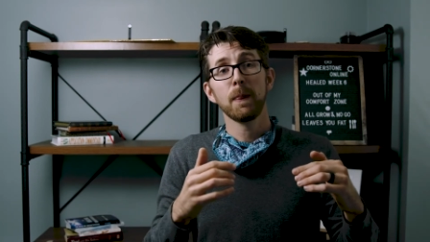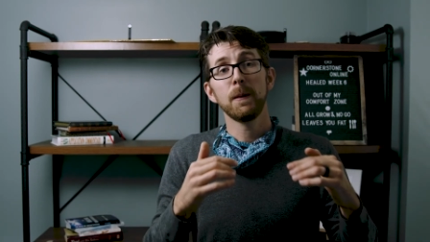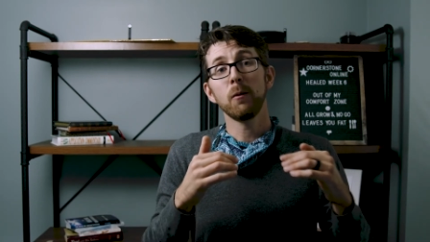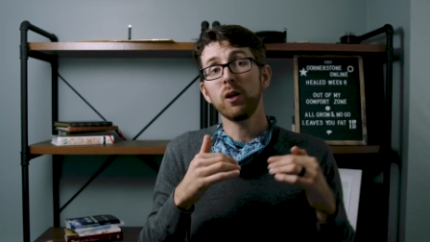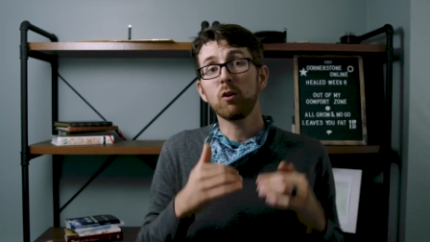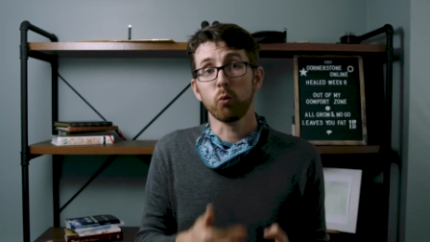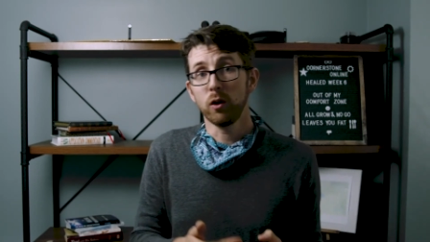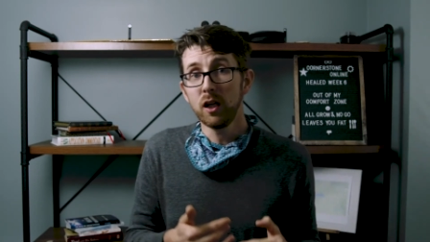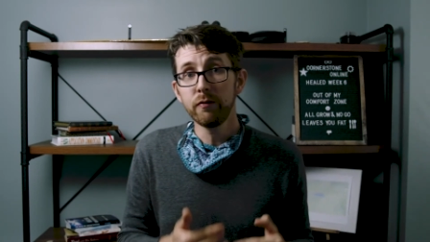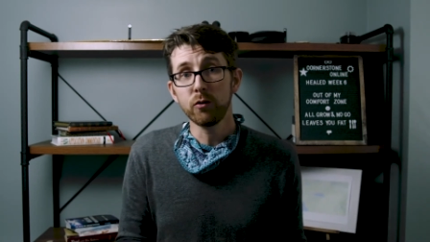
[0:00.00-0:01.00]
that we
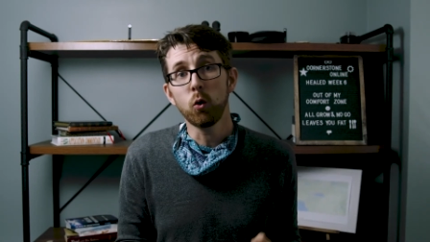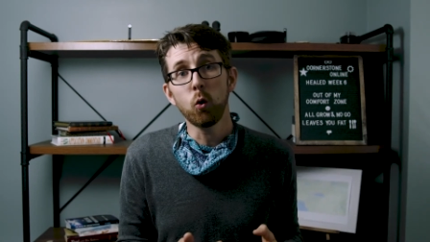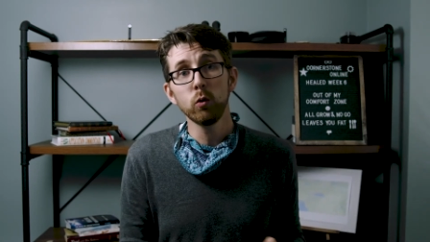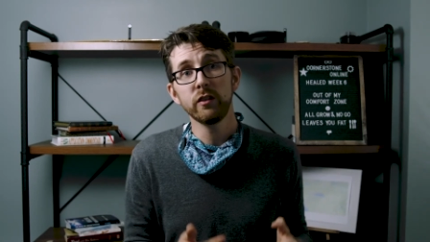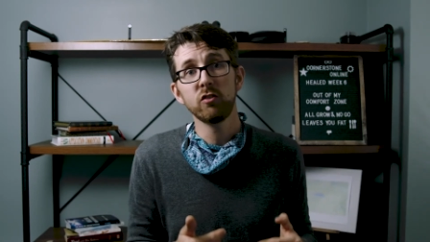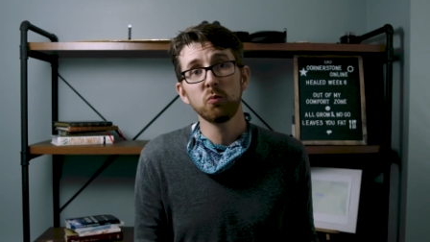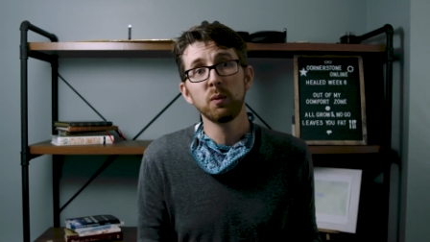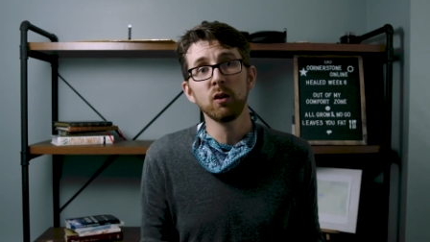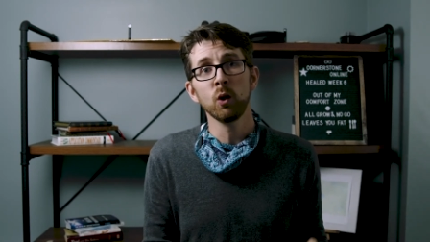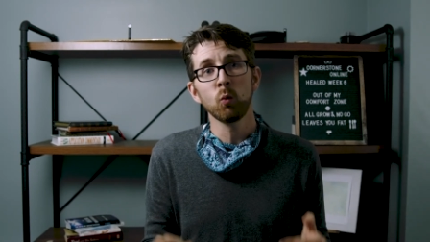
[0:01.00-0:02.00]
grieve the Holy
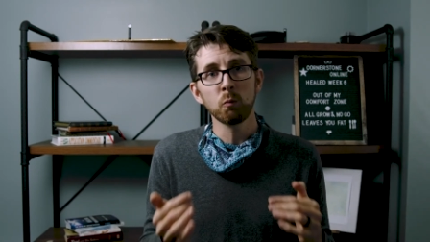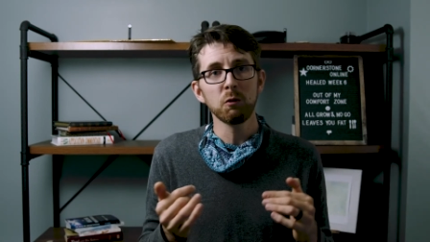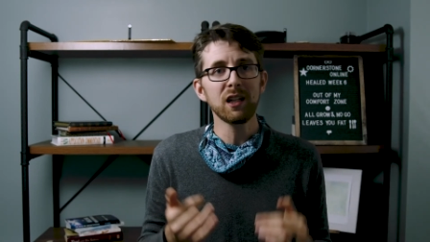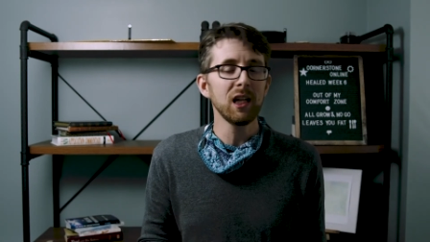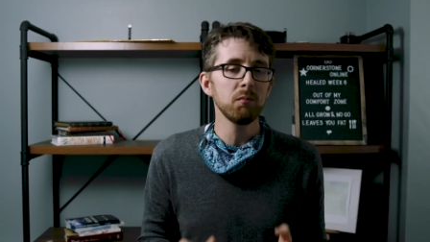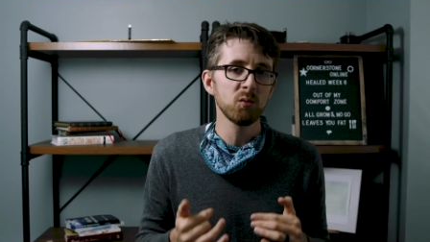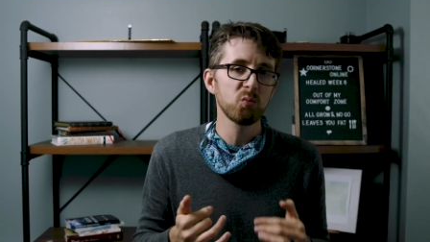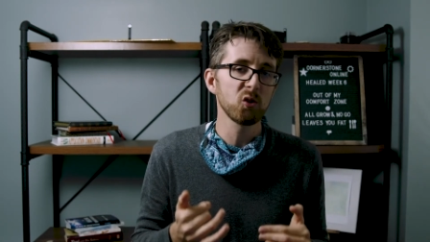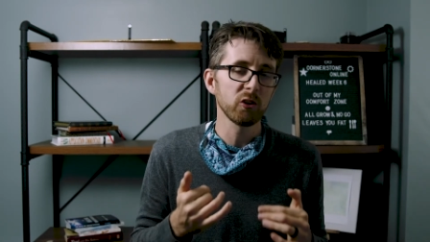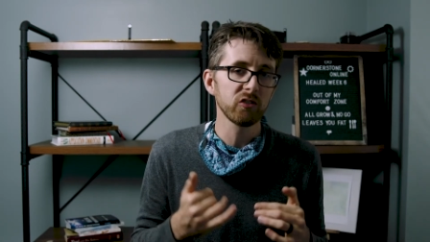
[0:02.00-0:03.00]
Spirit when we keep them
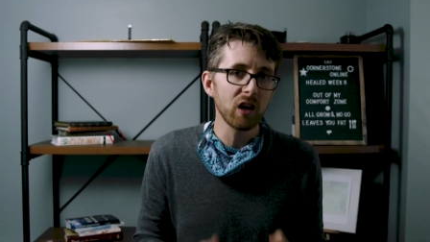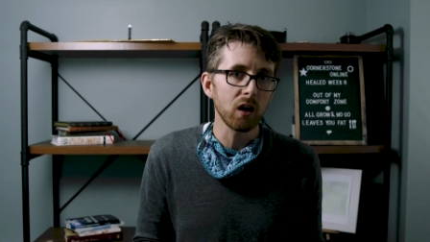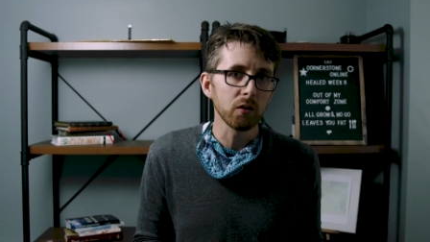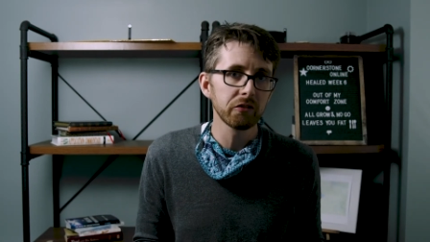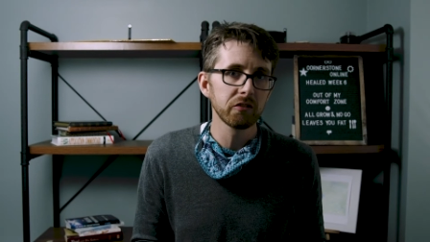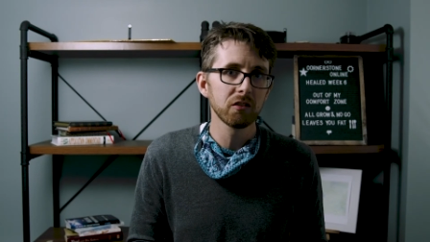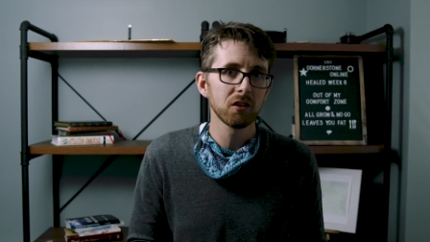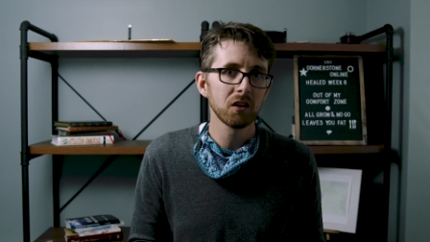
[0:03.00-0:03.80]
to ourselves.